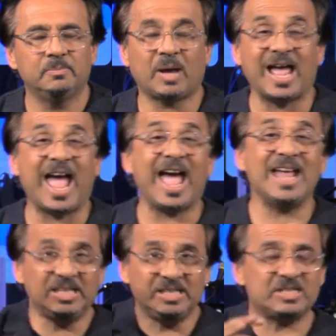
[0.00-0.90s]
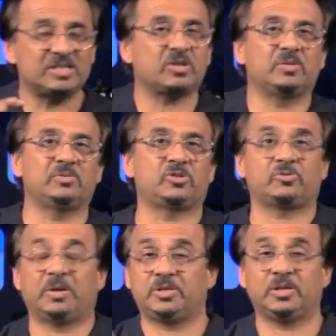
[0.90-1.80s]
by adding
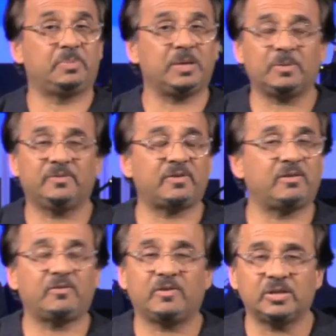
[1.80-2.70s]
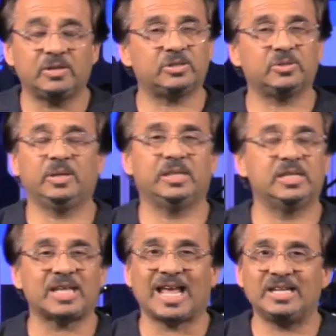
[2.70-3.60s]
scripture, and people are very, very good at doing
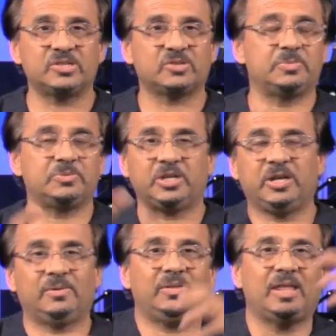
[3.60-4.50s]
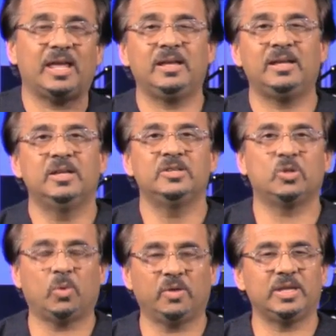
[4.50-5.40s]
this, adding scripture here and there
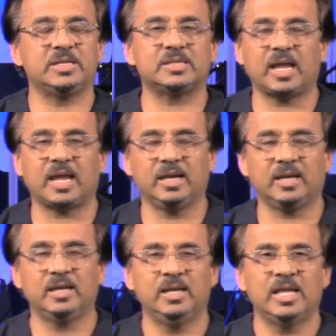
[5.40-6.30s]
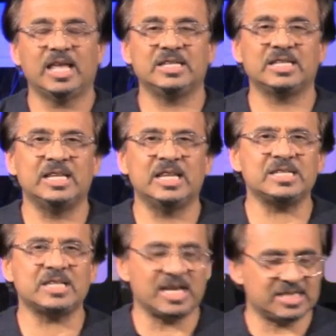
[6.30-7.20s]
to what they're saying, and
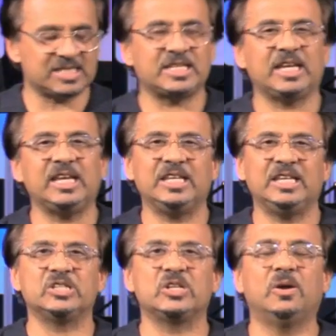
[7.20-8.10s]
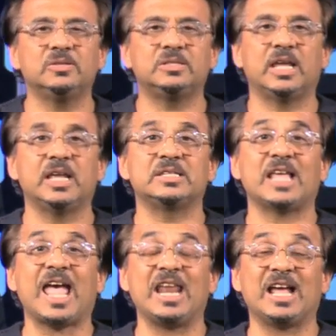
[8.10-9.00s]
unless I see it in its context
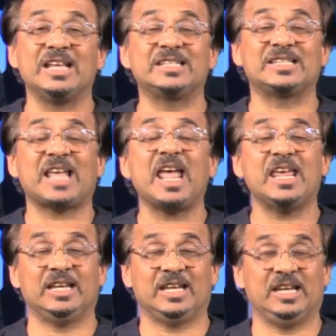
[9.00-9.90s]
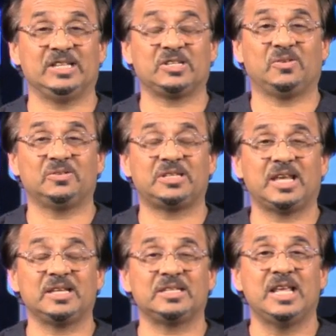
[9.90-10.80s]
and I say it in its
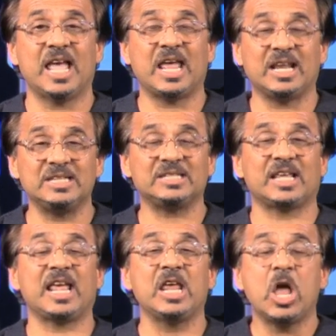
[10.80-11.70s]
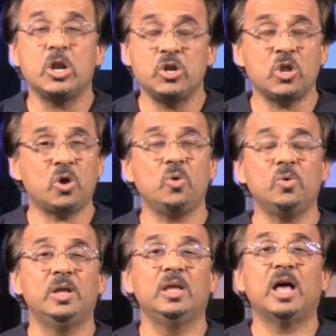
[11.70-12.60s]
context and I say,
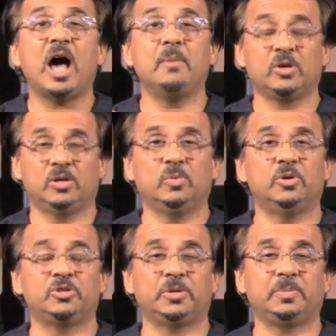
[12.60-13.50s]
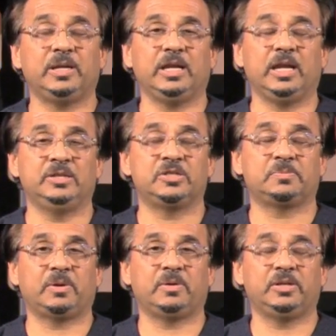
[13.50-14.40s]
no, I'm going to worship in
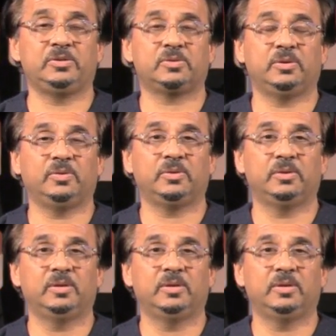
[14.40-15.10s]
spirit and truth.